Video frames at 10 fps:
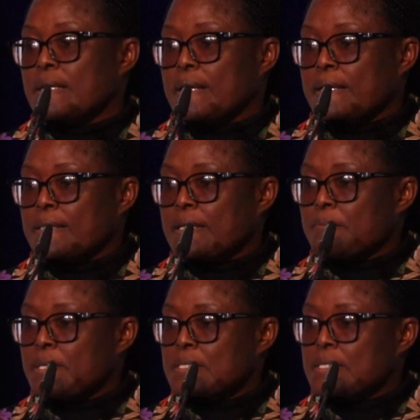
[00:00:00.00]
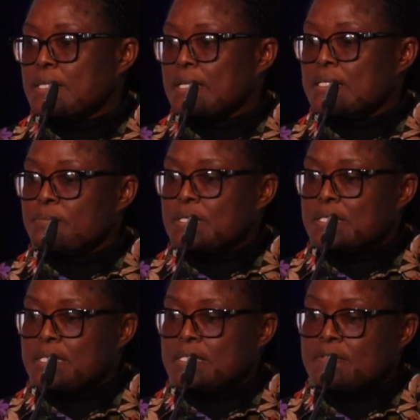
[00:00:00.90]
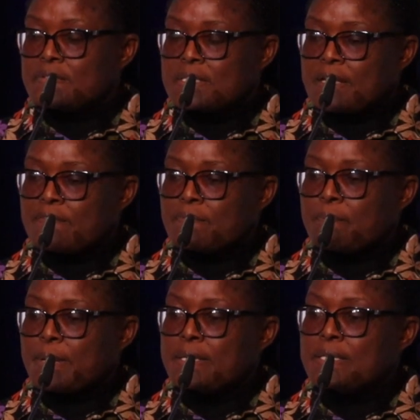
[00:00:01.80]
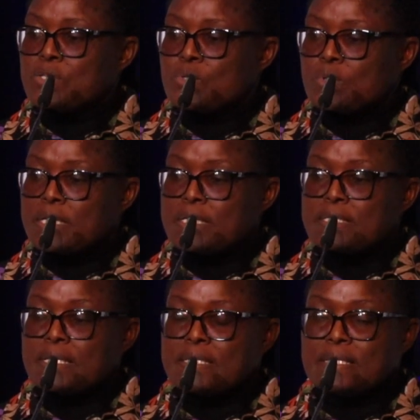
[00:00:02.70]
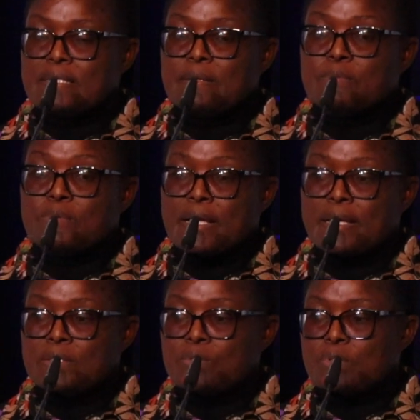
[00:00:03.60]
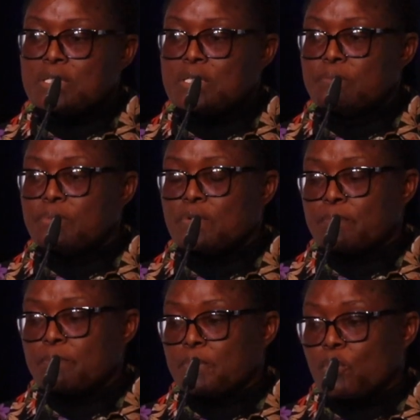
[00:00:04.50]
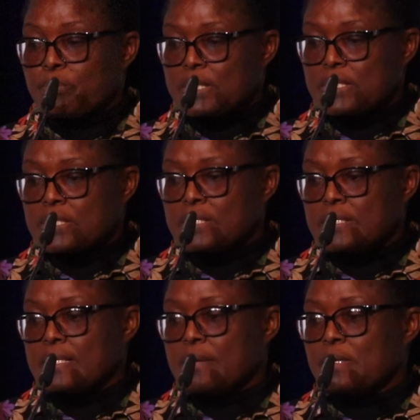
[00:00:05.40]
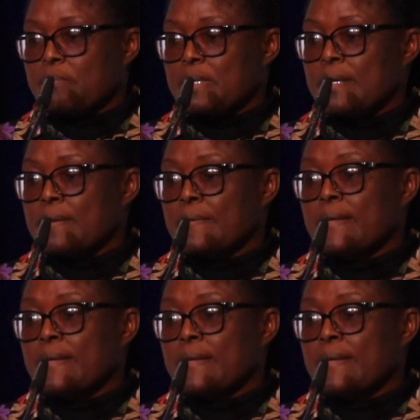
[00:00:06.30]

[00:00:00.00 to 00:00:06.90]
the academics, and administrative staff by ensuring sustainable higher education operations in Namibia,